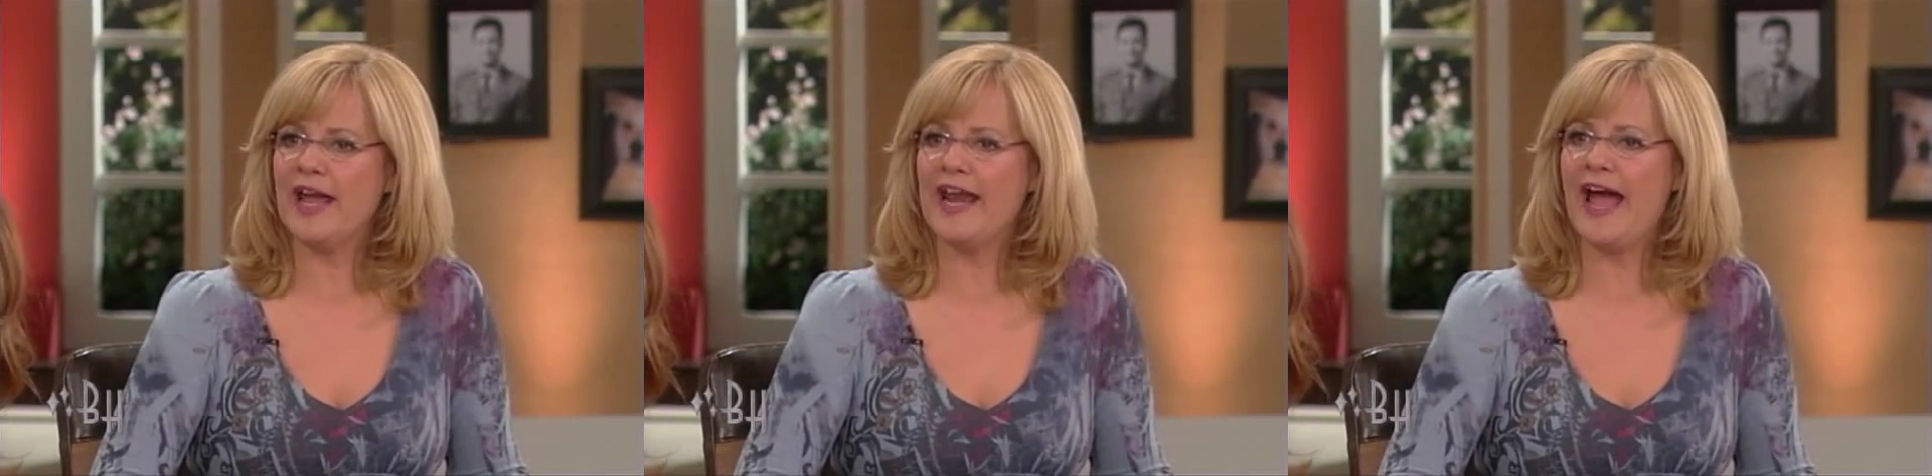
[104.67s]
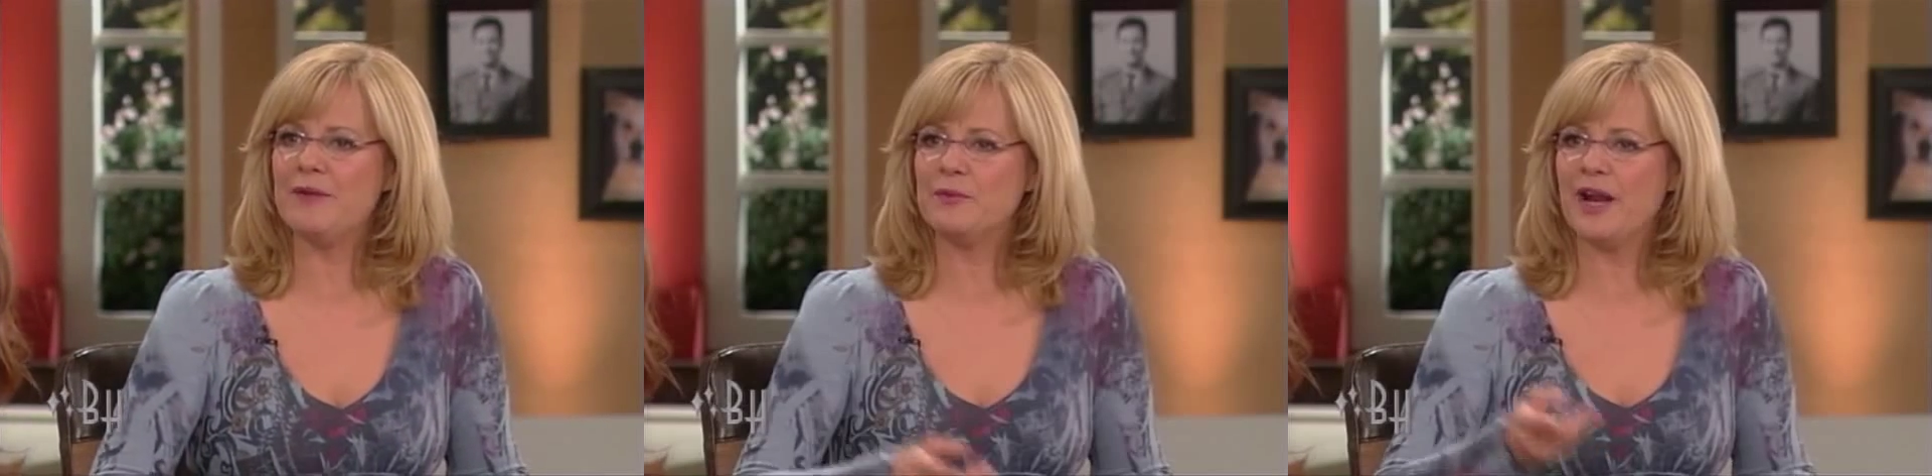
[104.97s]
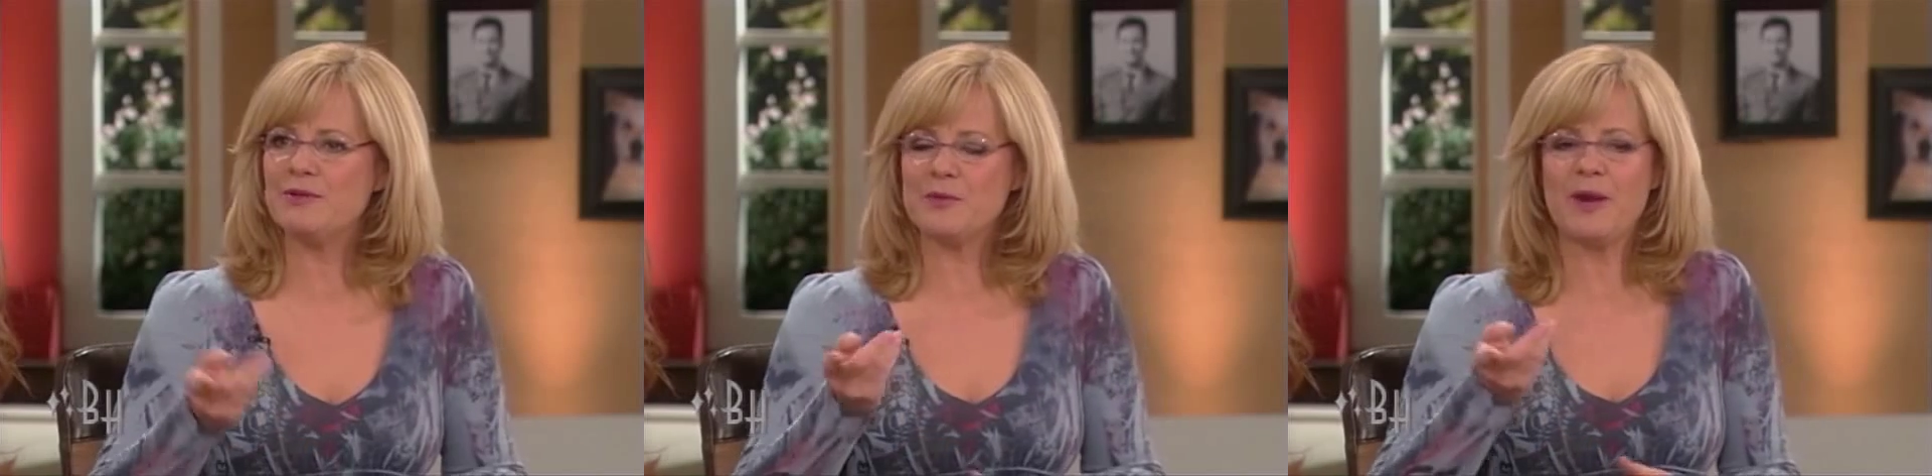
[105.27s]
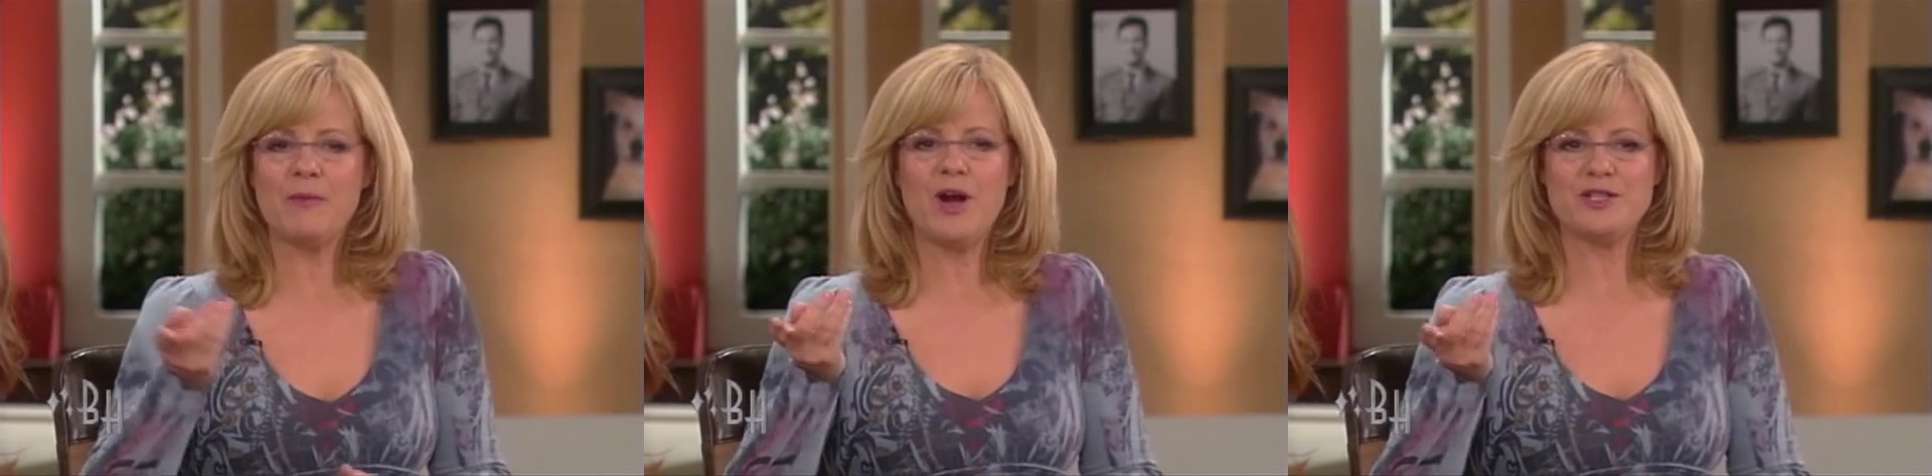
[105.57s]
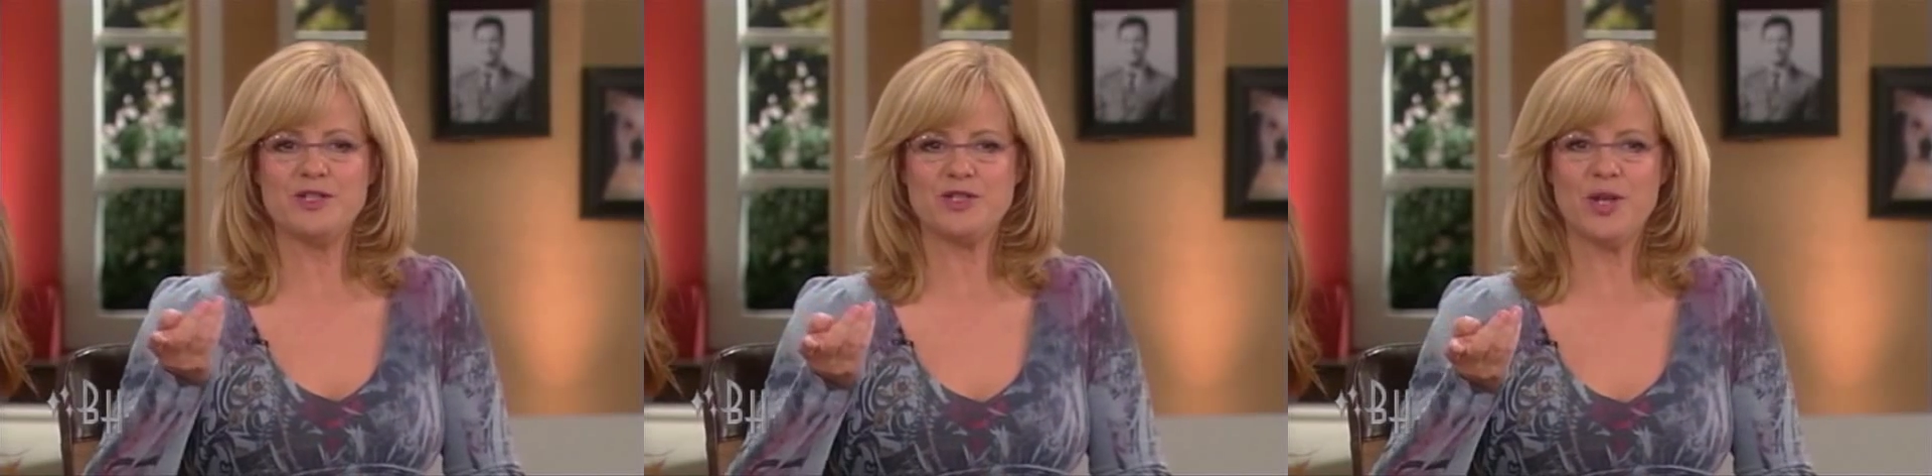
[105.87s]
and when I'm
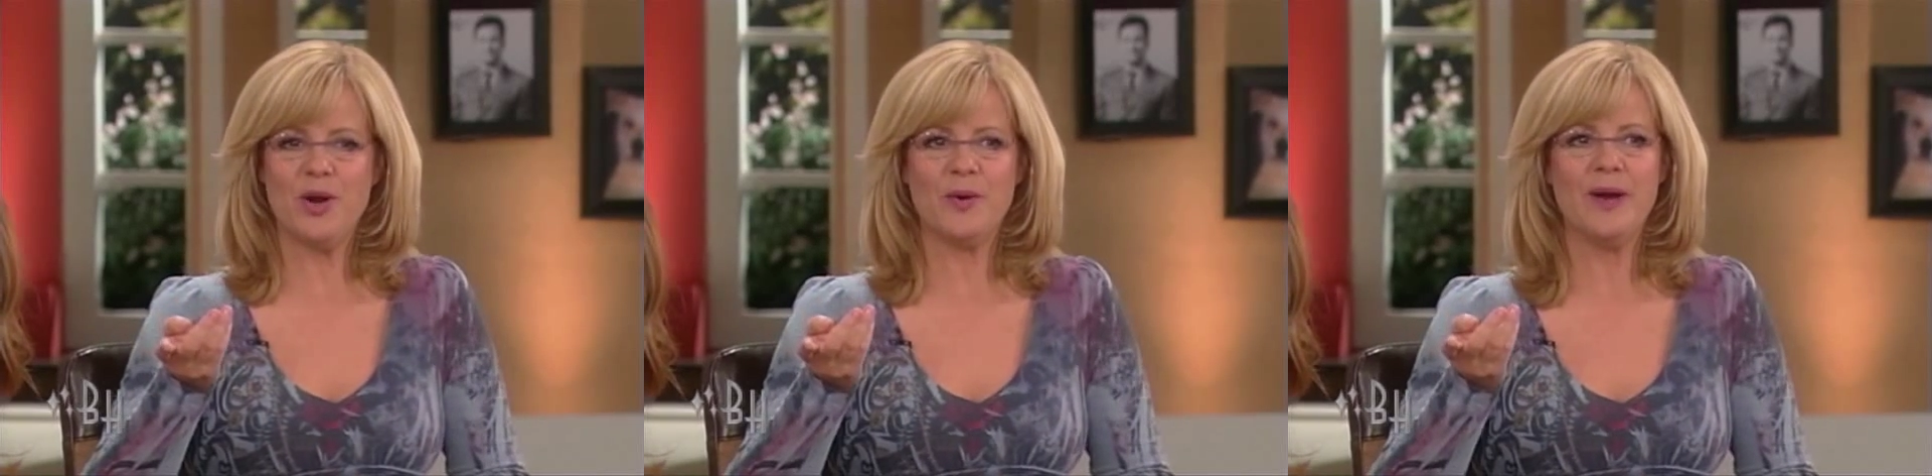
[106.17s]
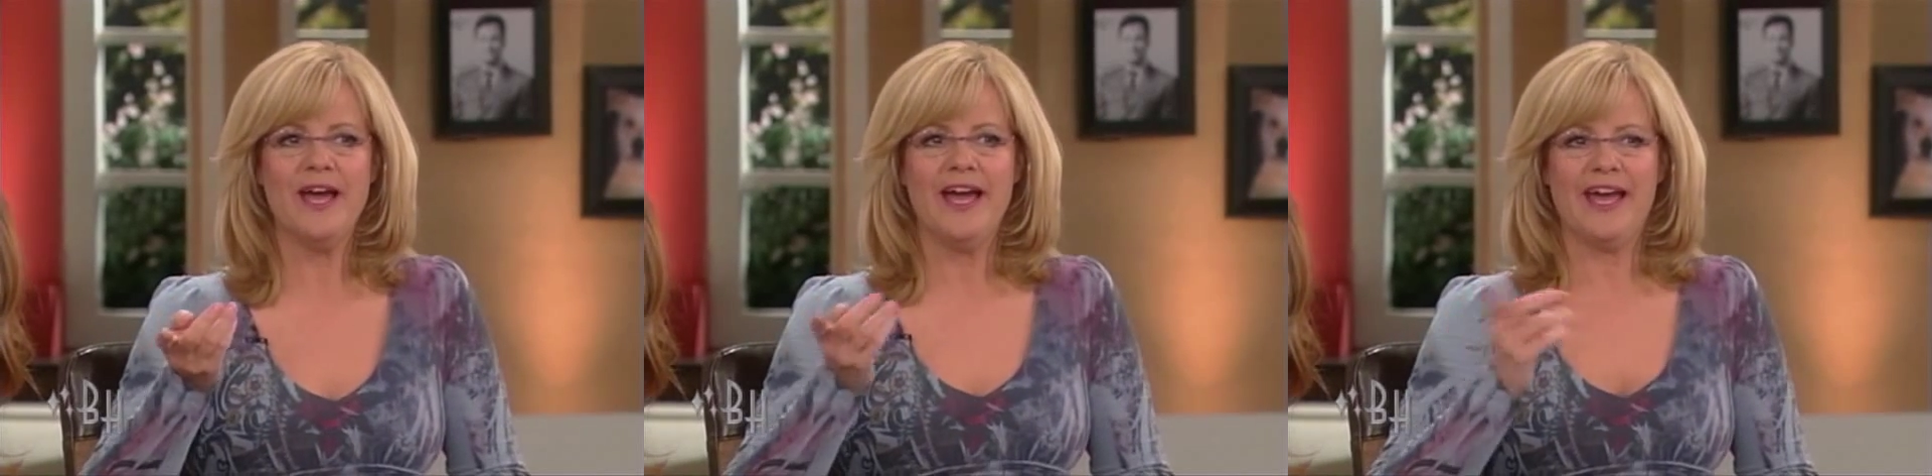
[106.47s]
watching the show